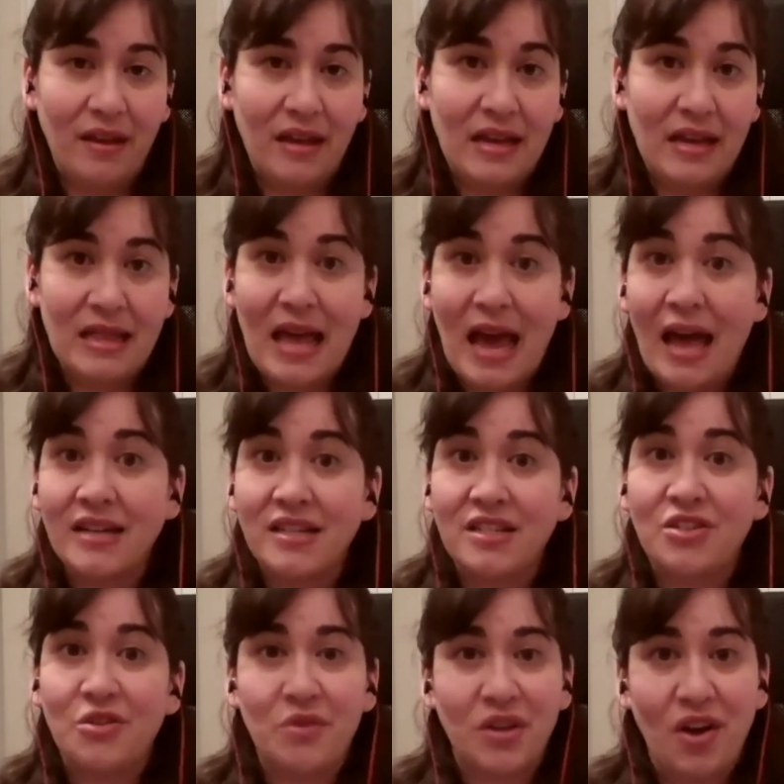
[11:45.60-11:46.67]
in that
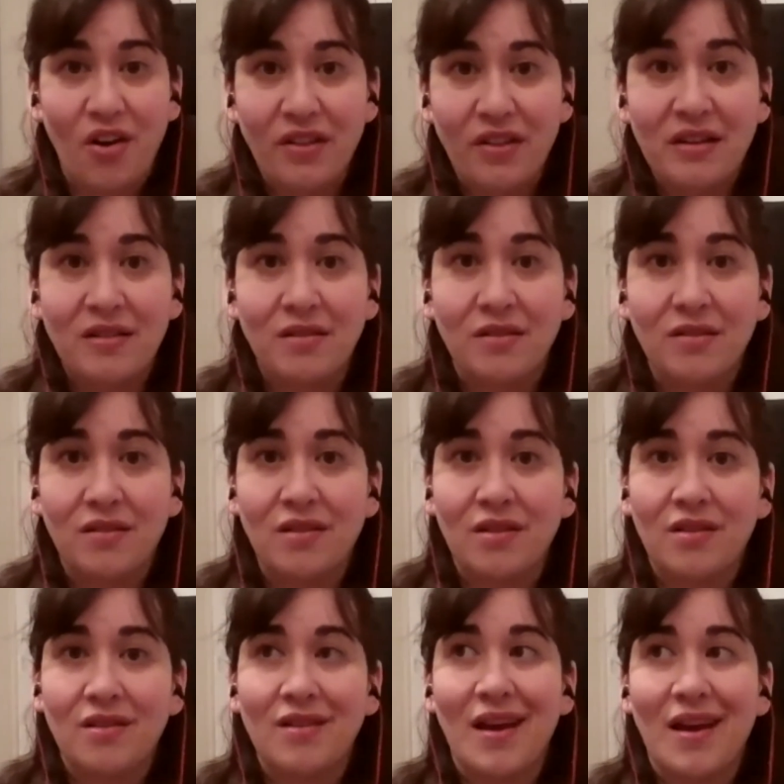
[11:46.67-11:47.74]
Judy Garland,
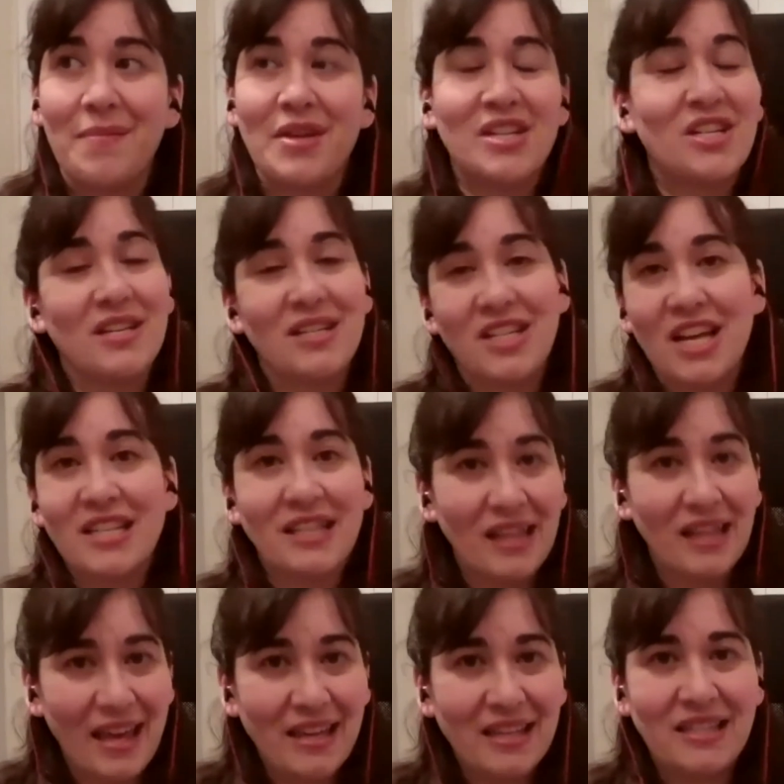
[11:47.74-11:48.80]
I mean, she has a
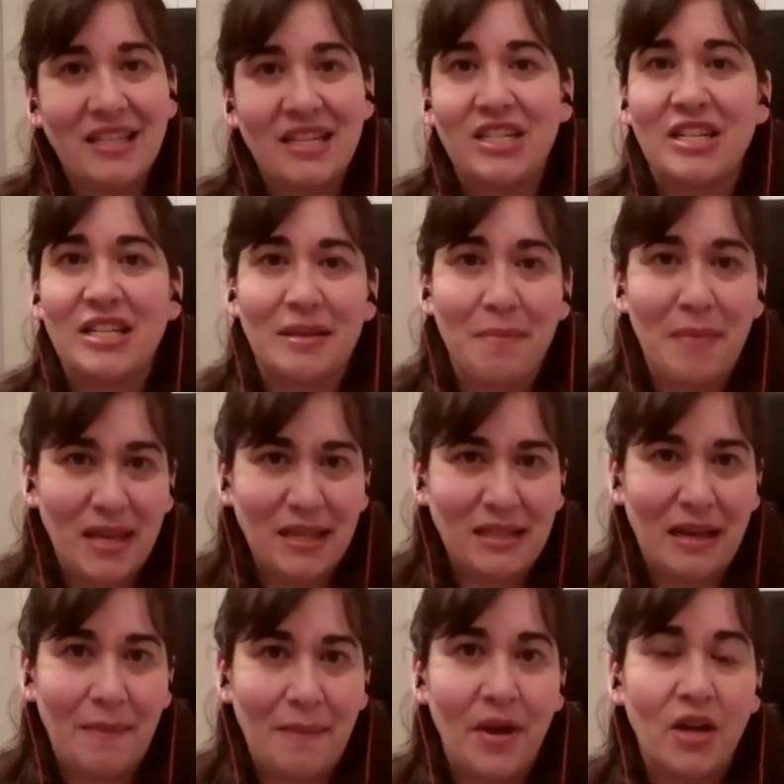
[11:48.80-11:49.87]
legacy. She's
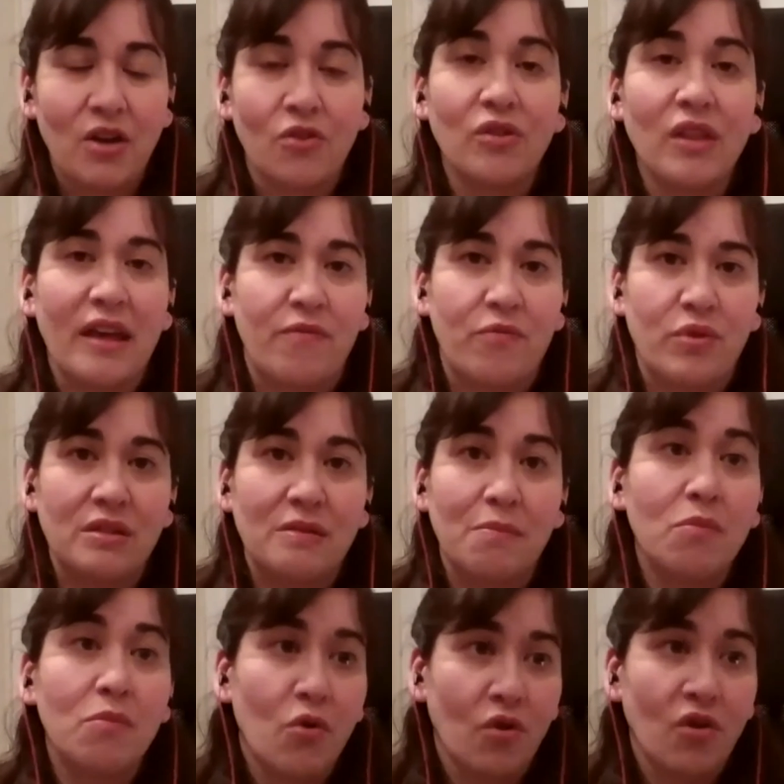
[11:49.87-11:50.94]
amazing, but her life was
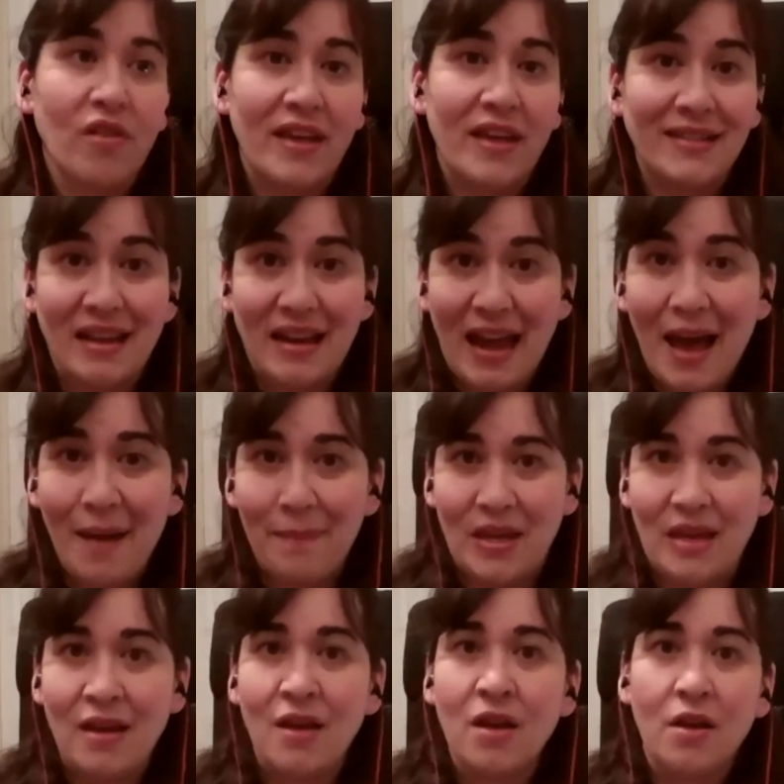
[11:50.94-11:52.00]
more or less
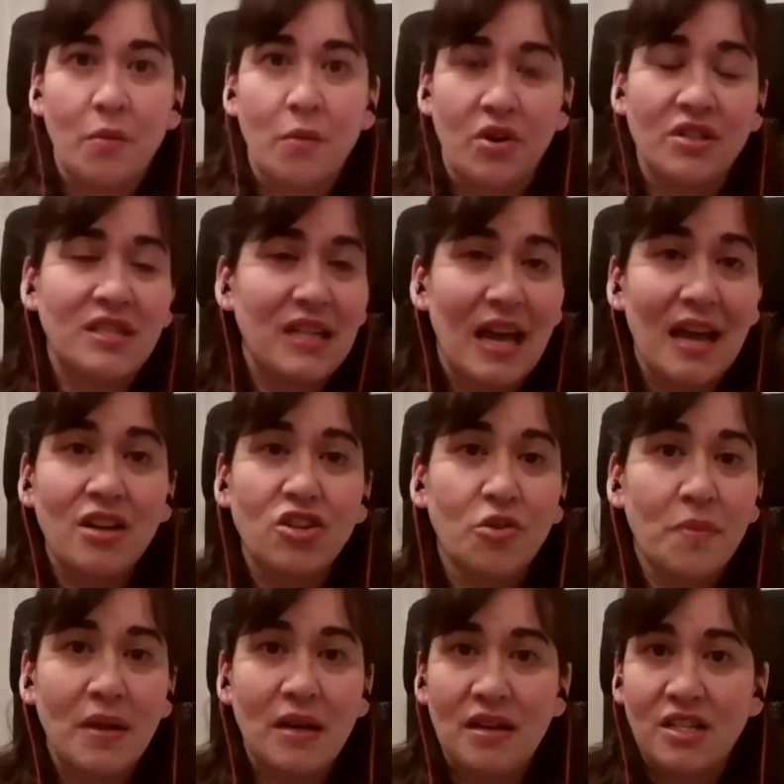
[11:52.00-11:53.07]
unhappy. Whereas Deanna
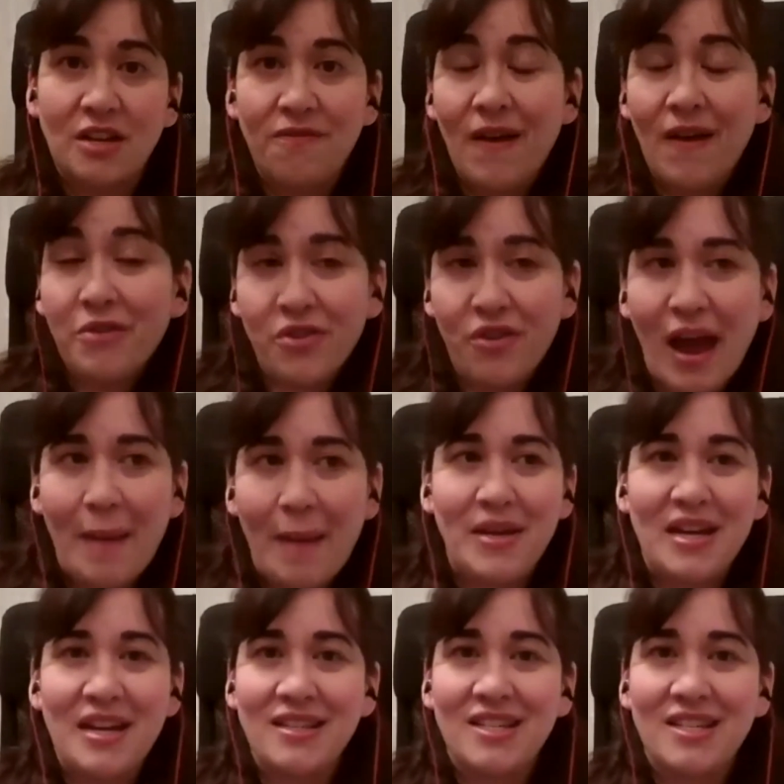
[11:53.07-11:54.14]
Durbin, she found her
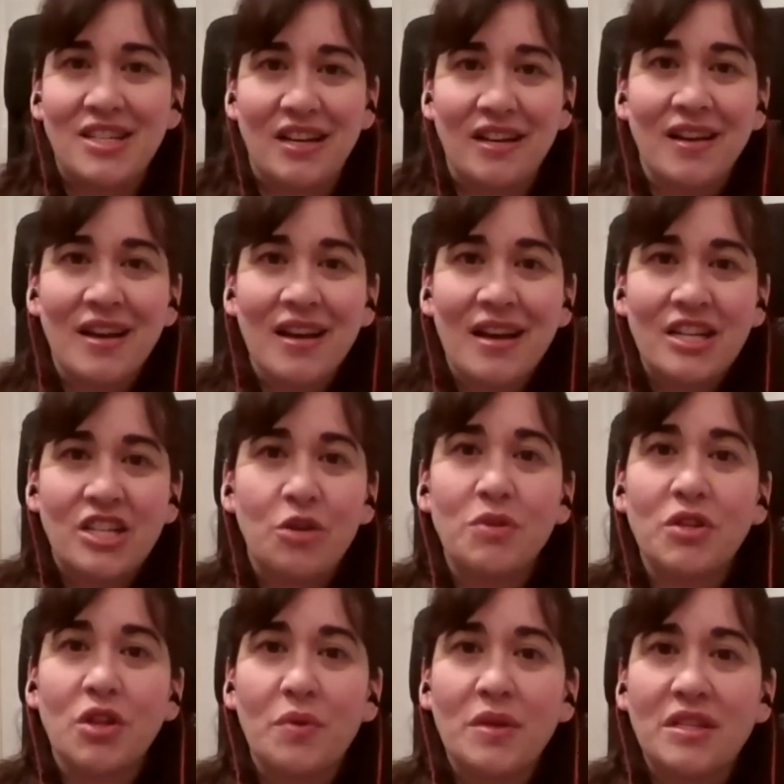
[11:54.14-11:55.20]
happiness. She was
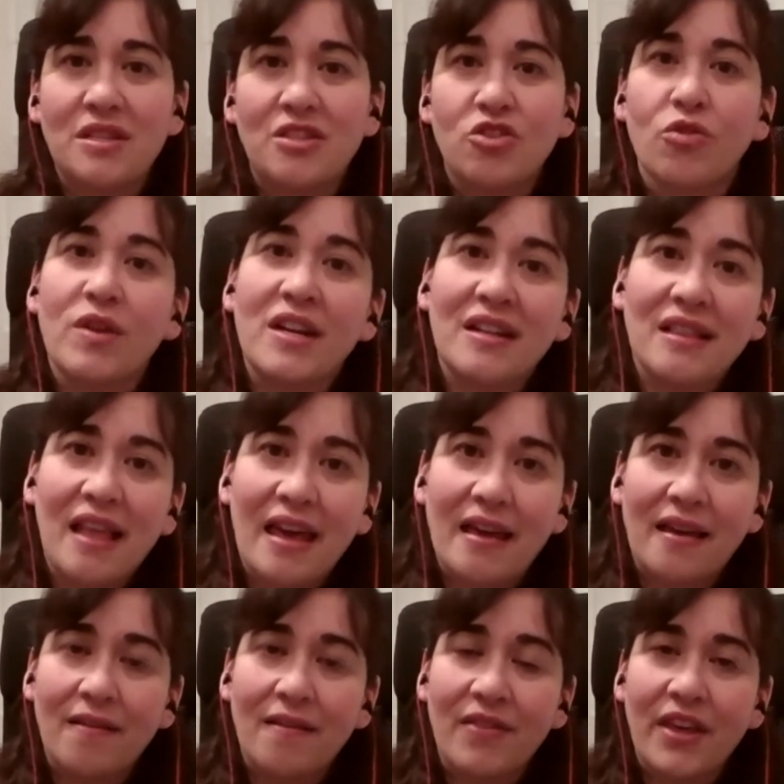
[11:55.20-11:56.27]
always treated like
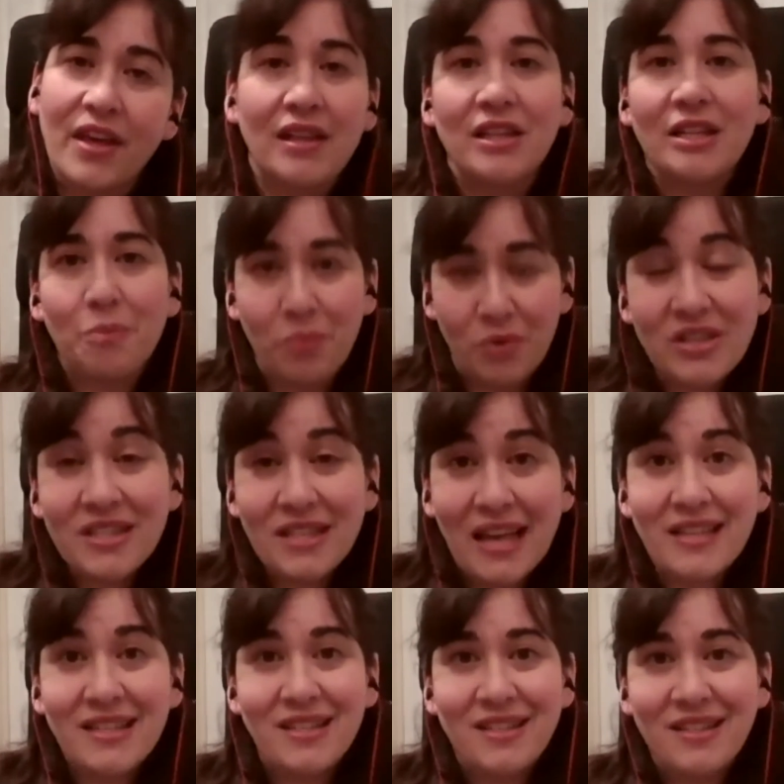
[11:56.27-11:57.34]
a little
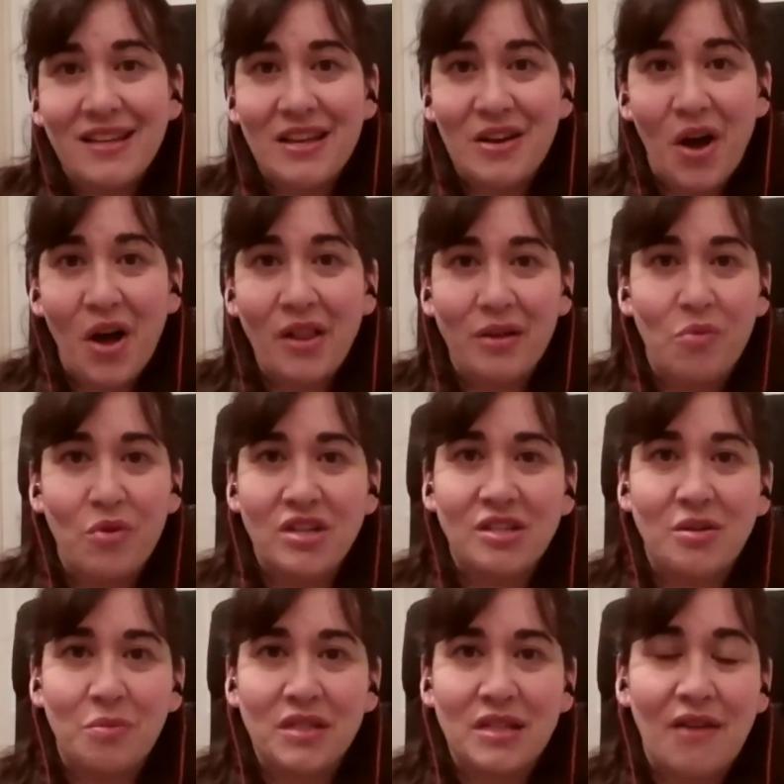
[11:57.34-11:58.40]
princess in Hollywood. She
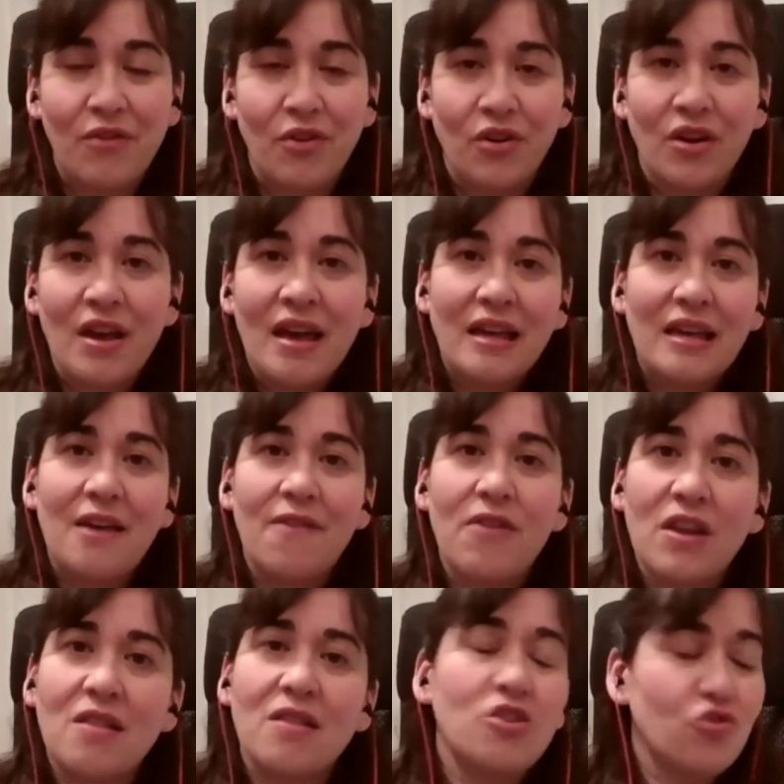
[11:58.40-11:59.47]
was never
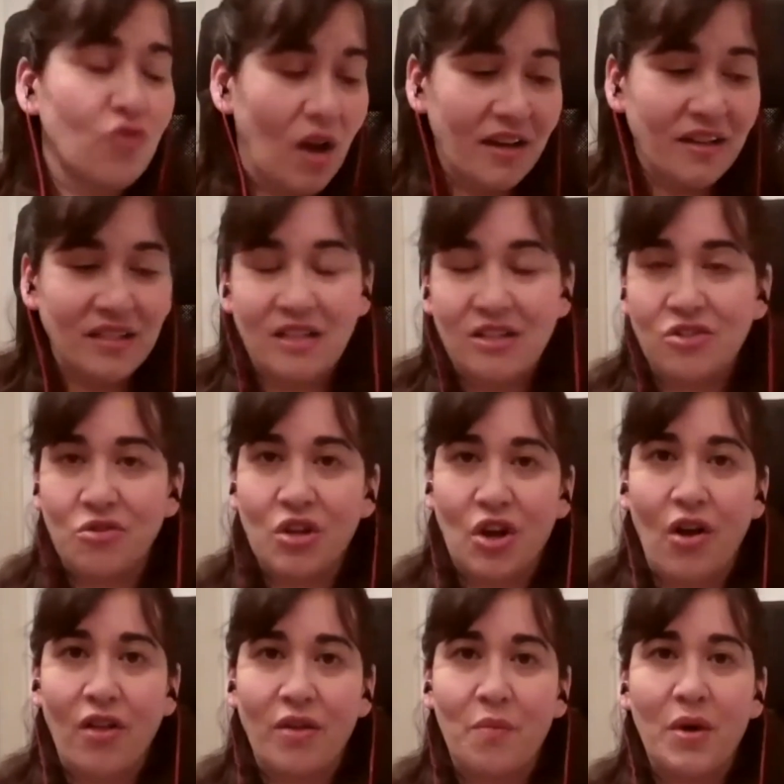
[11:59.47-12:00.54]
given the drugs that Judy
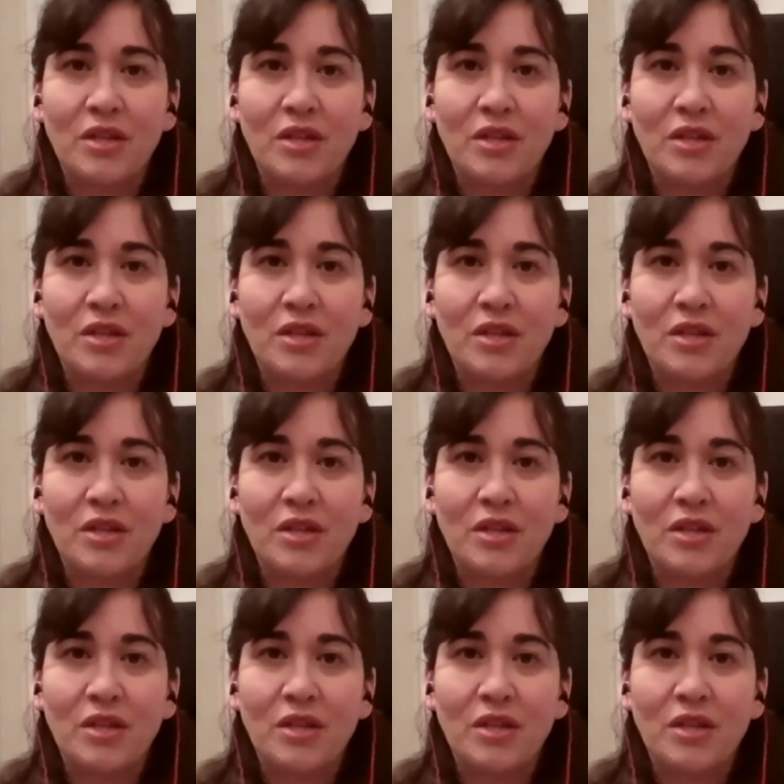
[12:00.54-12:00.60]
Garland was.